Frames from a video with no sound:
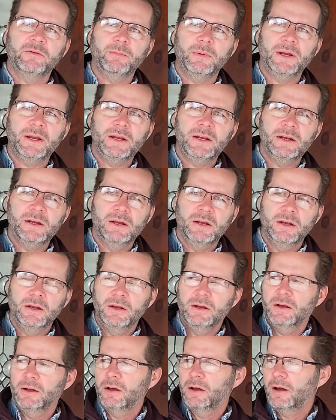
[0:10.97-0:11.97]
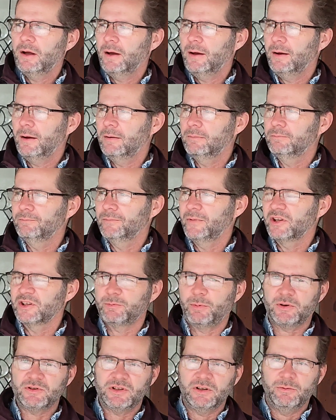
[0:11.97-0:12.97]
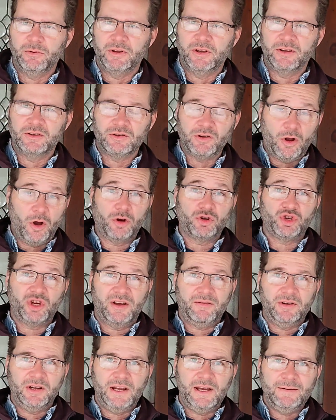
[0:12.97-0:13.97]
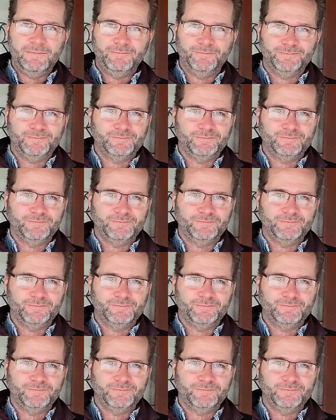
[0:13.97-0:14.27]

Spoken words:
me, especially with its longevity,